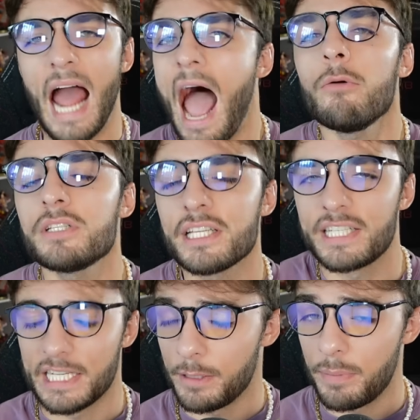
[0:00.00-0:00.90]
how is this
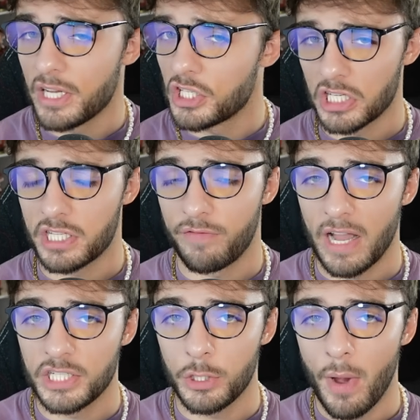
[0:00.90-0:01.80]
scene being
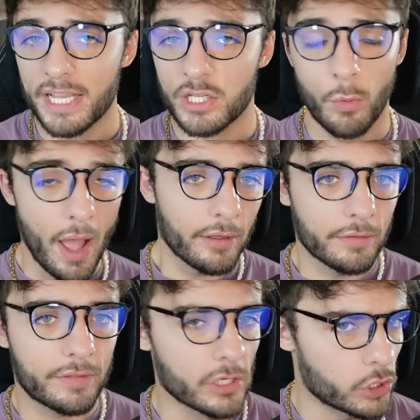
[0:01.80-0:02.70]
justified, you ask? Well,
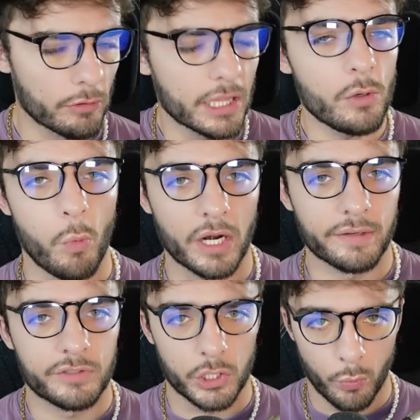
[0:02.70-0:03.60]
there's really one
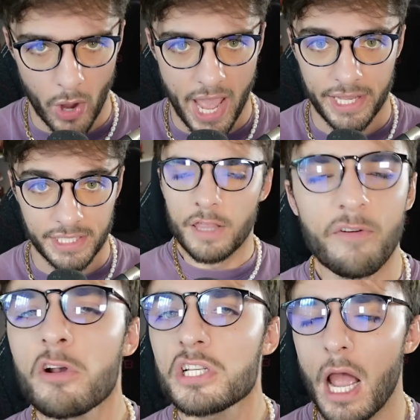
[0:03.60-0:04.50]
of two ways. The
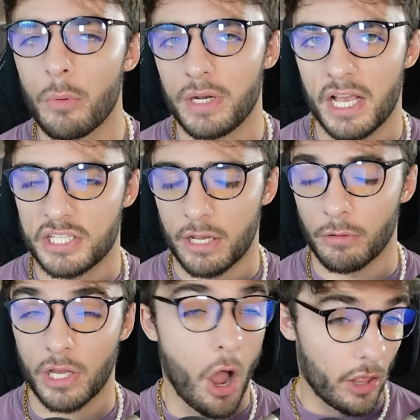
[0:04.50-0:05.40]
first I wouldn't
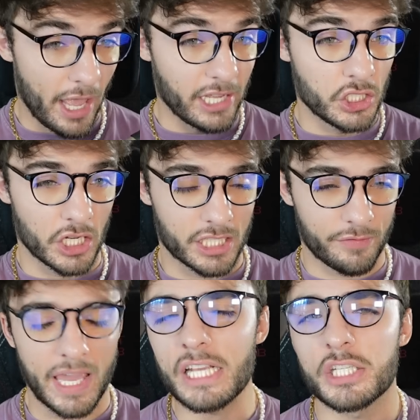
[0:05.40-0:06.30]
necessarily call a
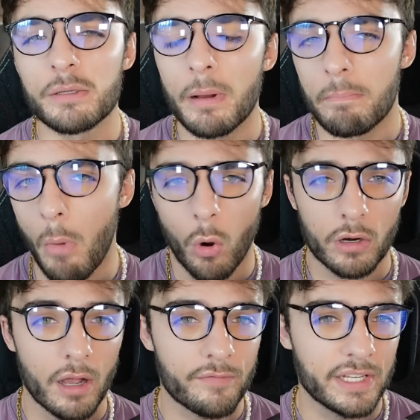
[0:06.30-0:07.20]
justification, but
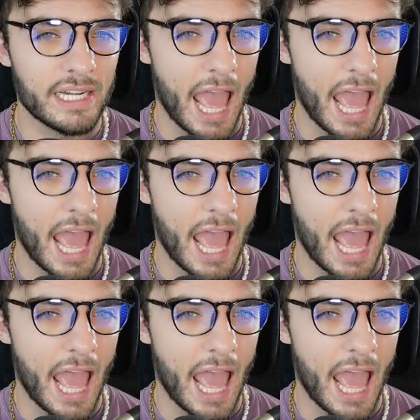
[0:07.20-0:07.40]
more of an